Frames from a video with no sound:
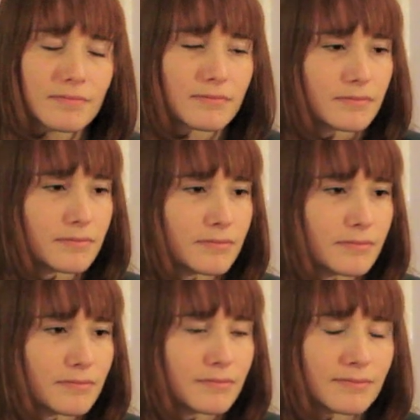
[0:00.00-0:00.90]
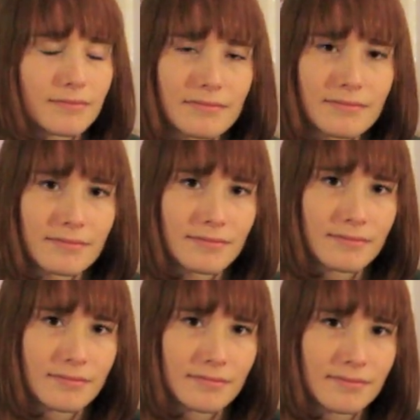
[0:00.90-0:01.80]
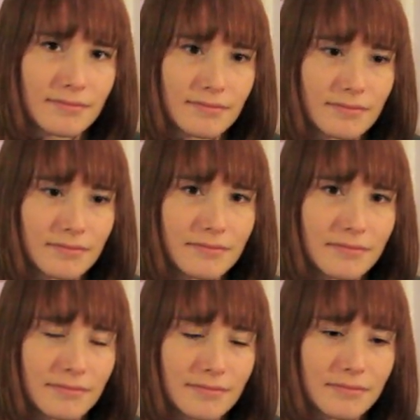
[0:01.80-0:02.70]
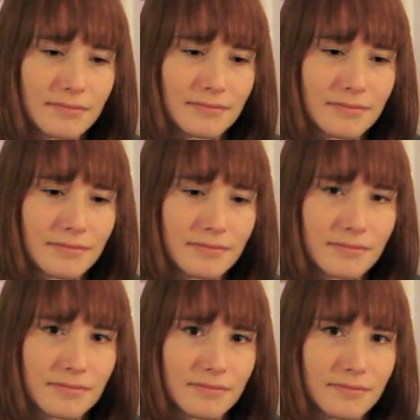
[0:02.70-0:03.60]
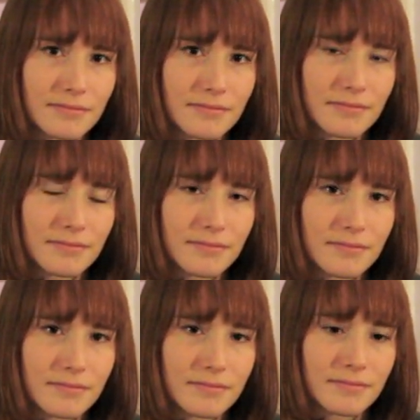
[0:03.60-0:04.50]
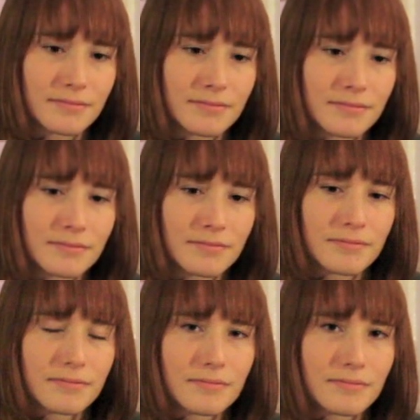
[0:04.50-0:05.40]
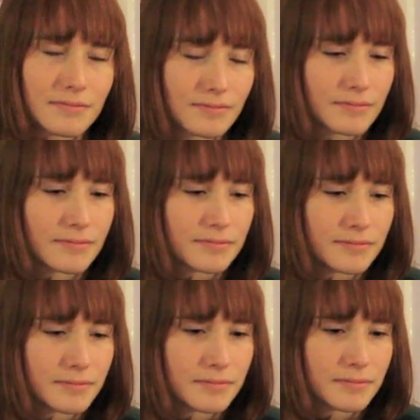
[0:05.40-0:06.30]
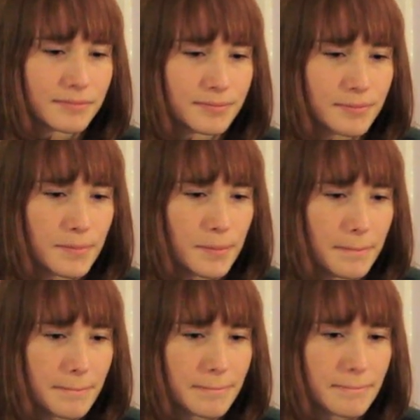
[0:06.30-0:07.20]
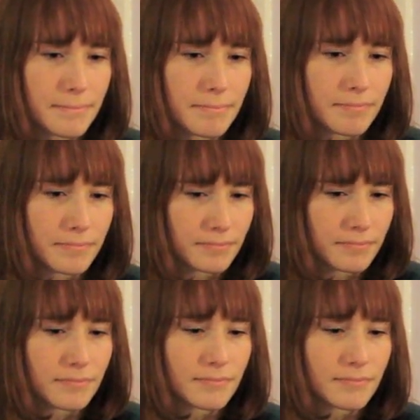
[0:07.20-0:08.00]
(not speaking)